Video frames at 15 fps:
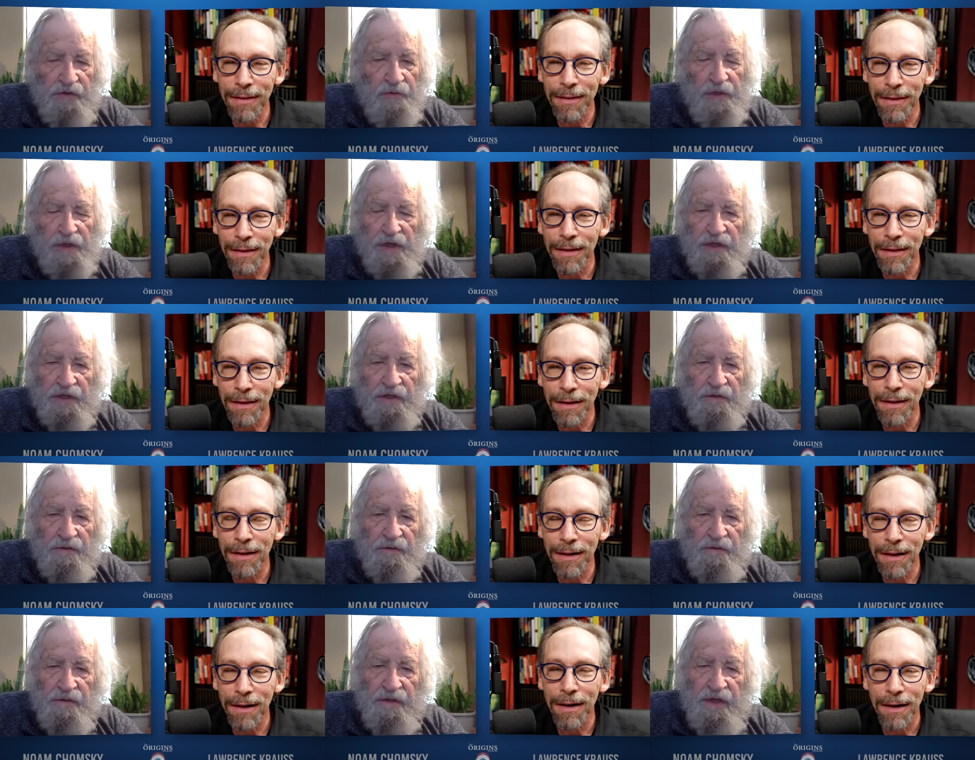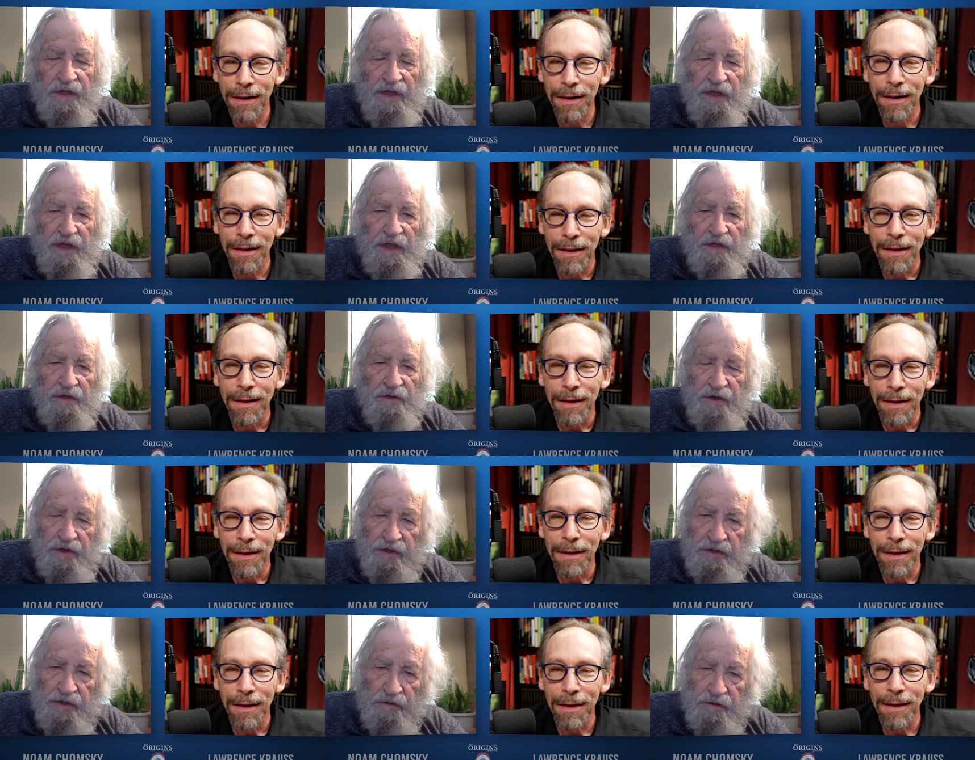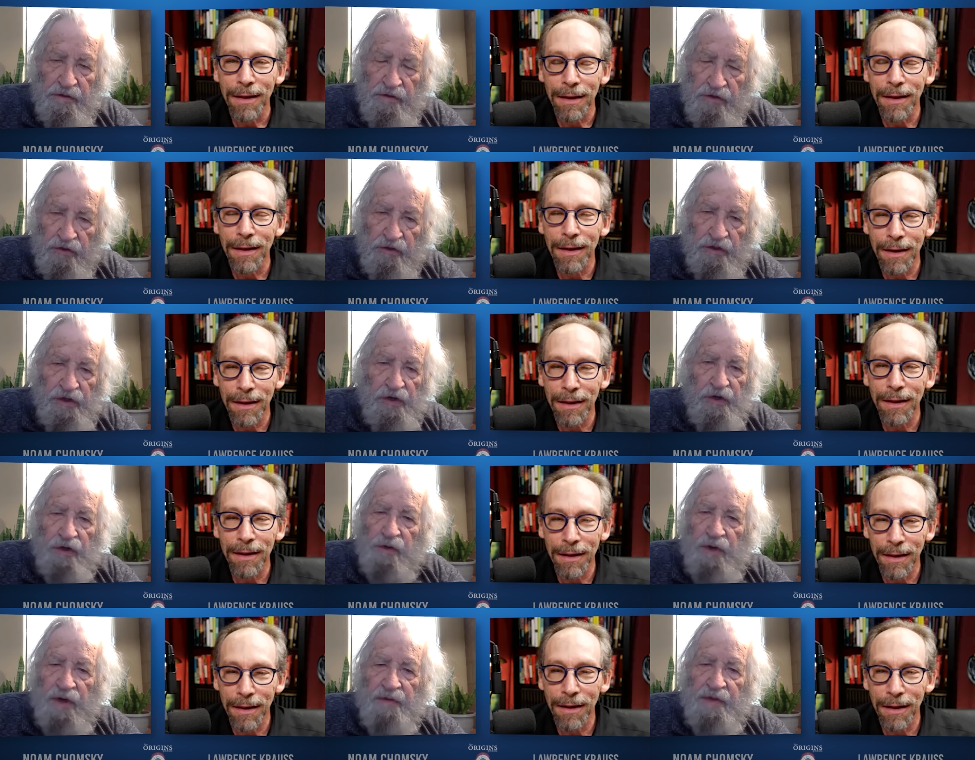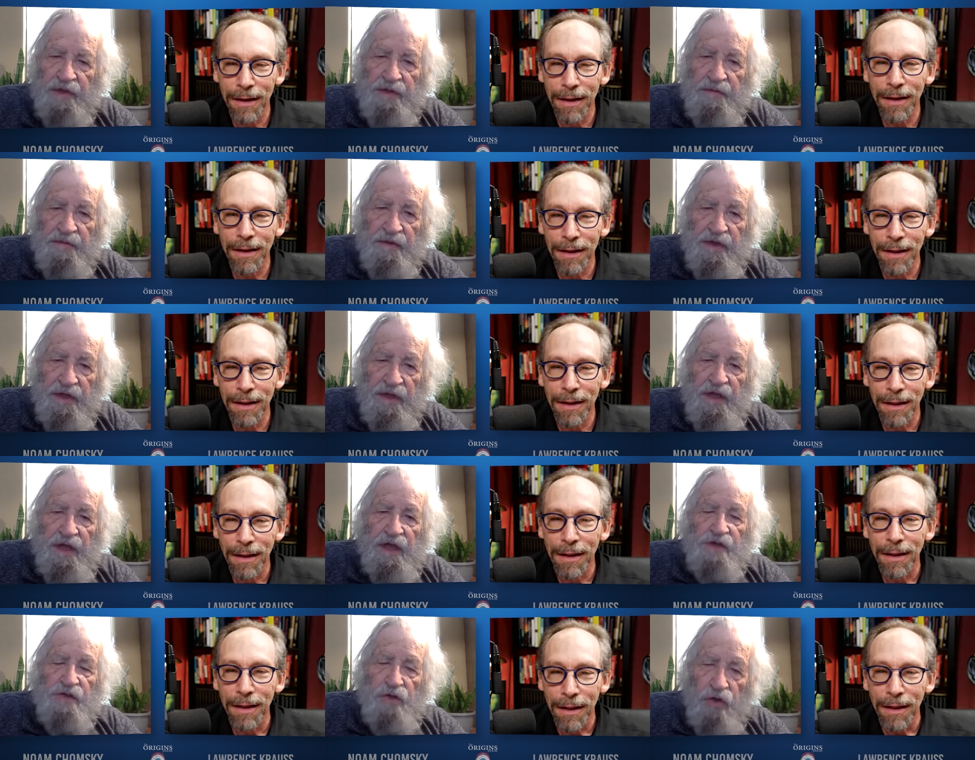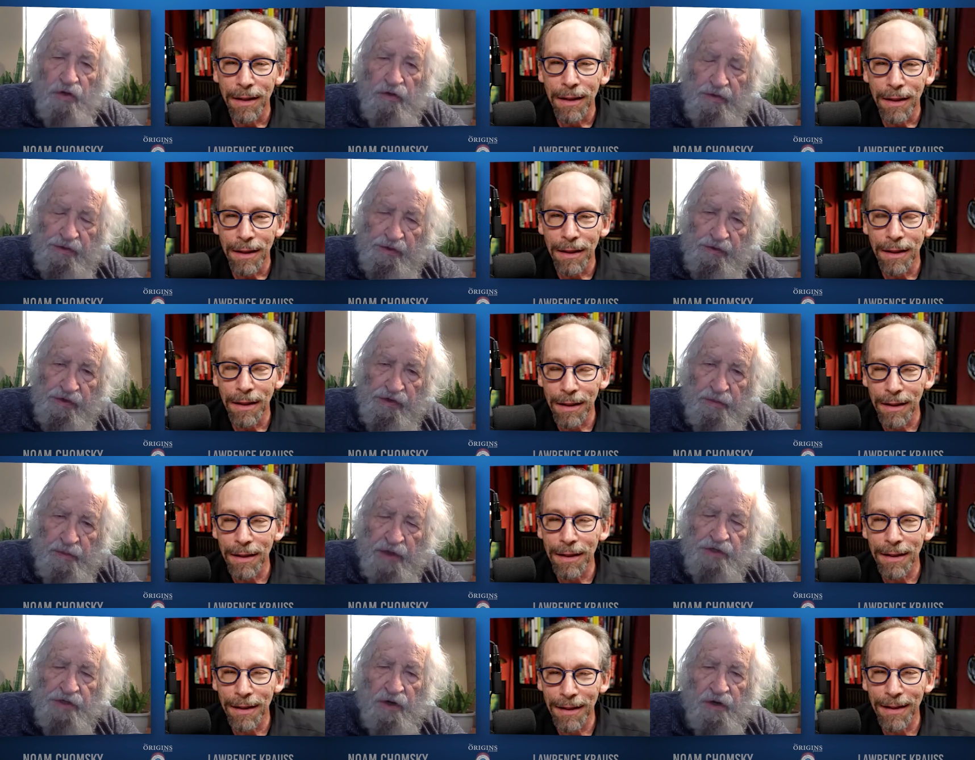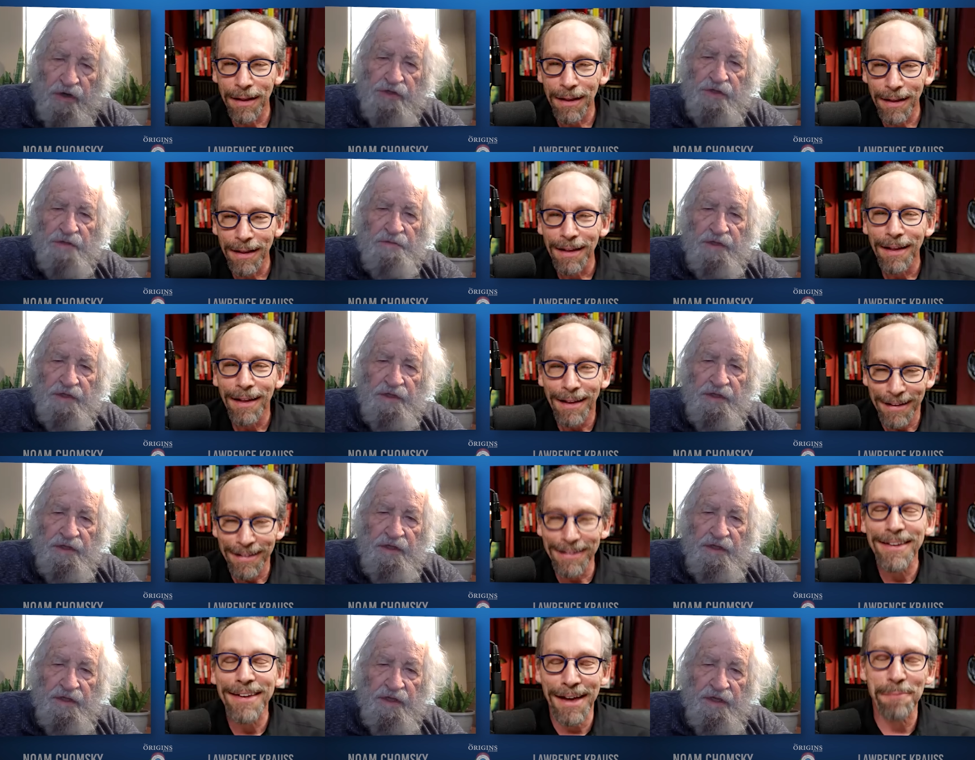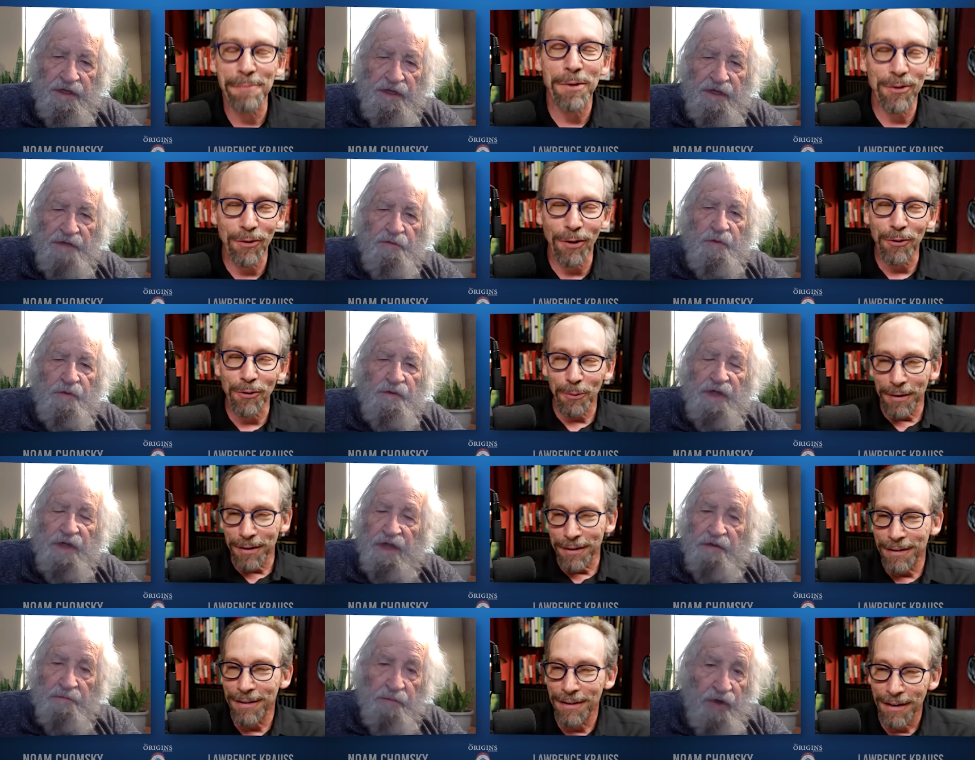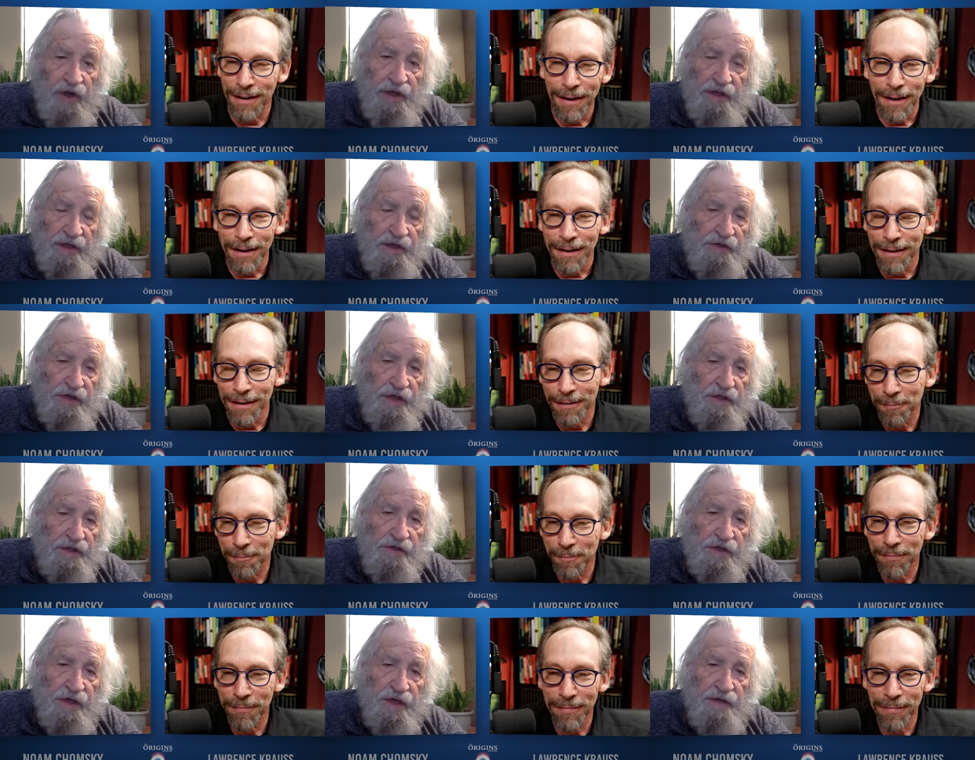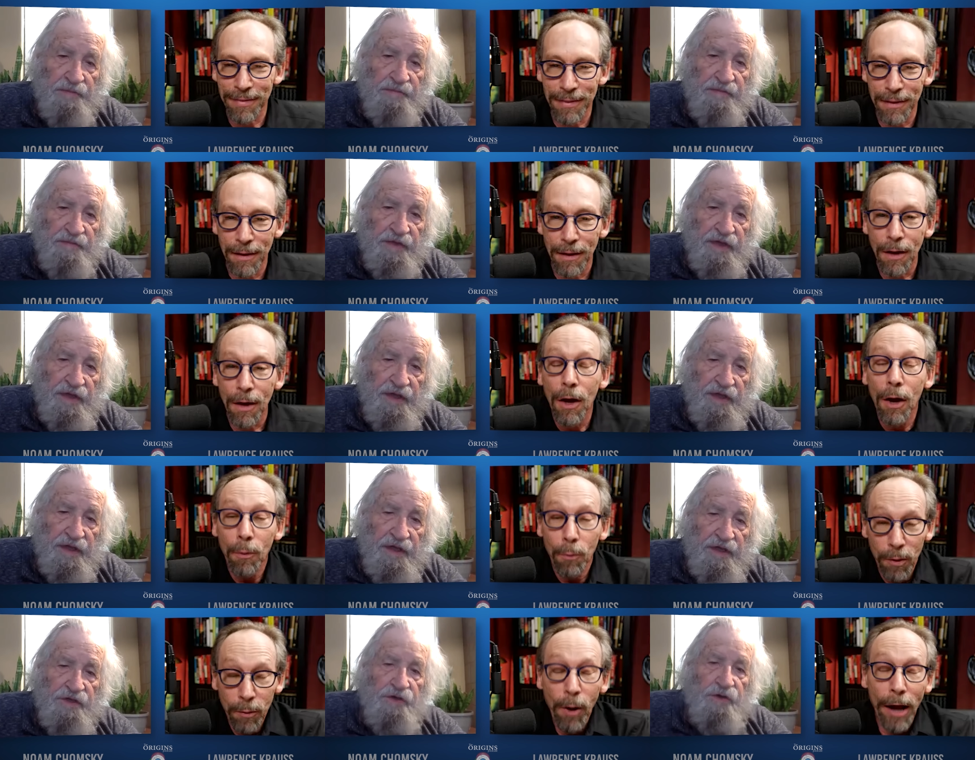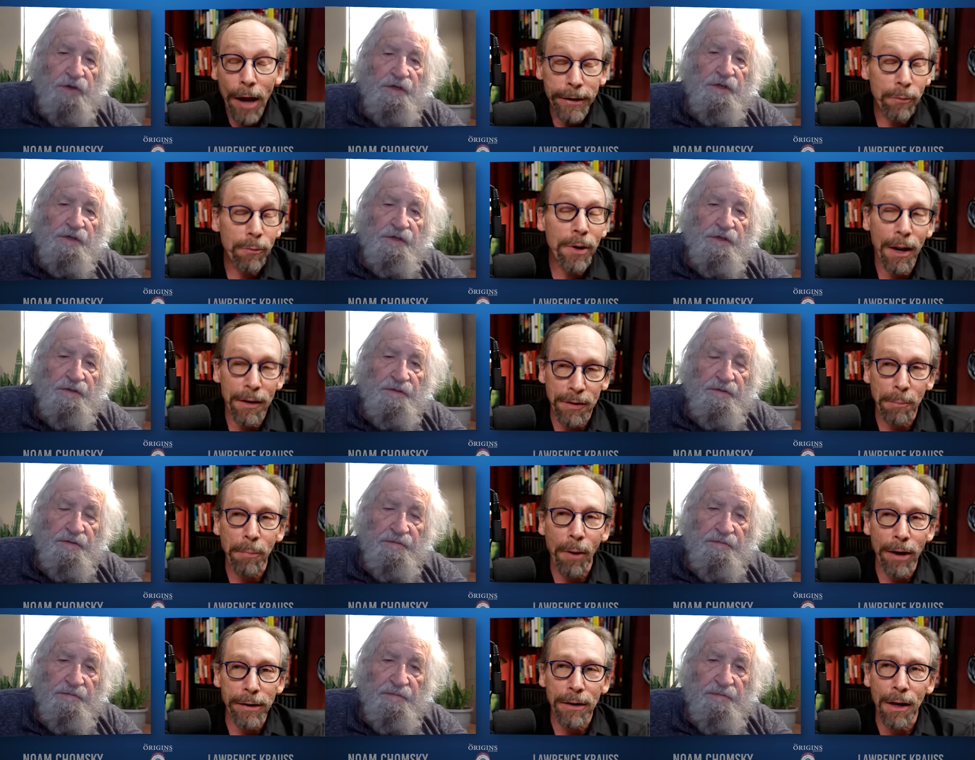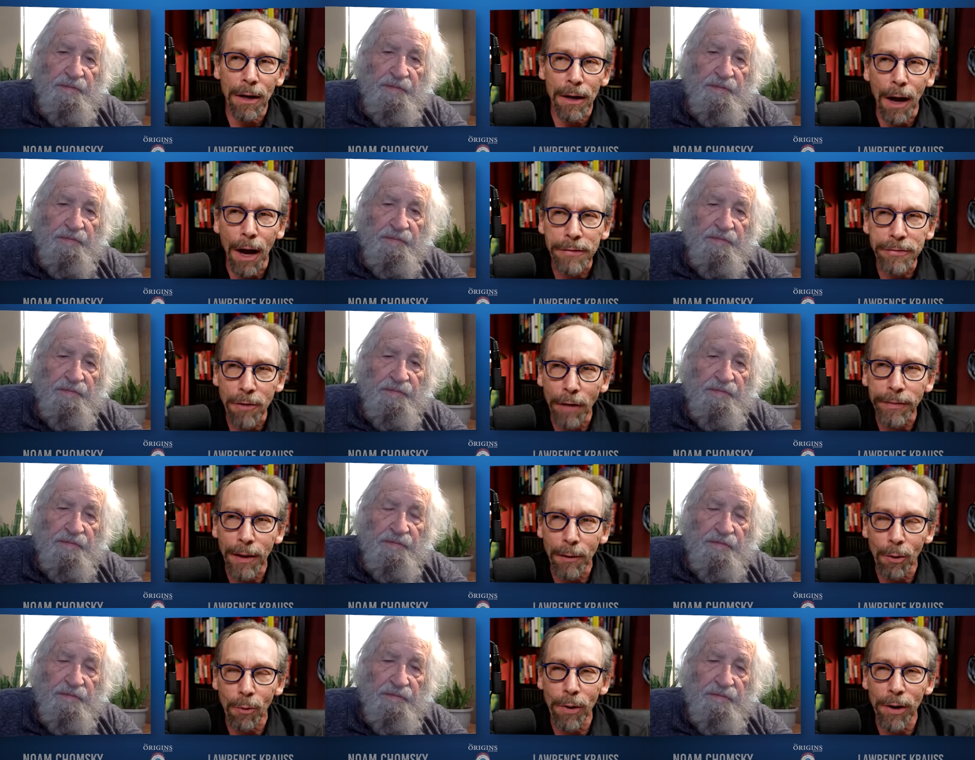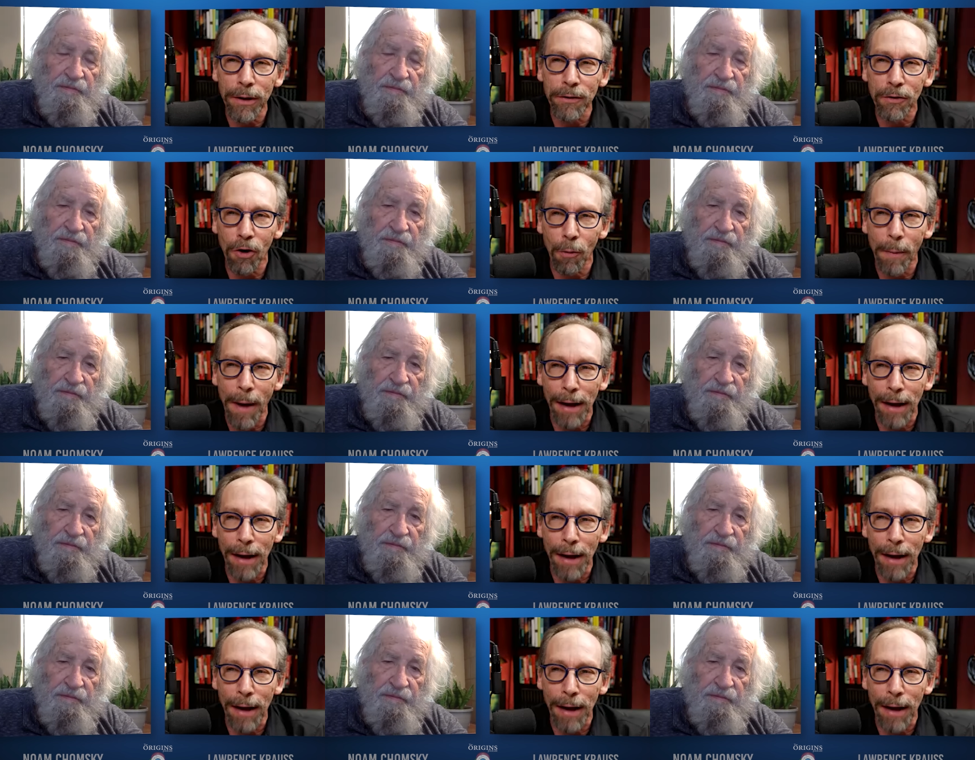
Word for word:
Speaker 1: willing to enter into a nuclear agreement, as long as it was a much harsher one.
Speaker 2: Yeah, much harsher one.
Speaker 1: And Biden has said the same.
Speaker 2: I didn't realize that Biden. I thought they were willing to go back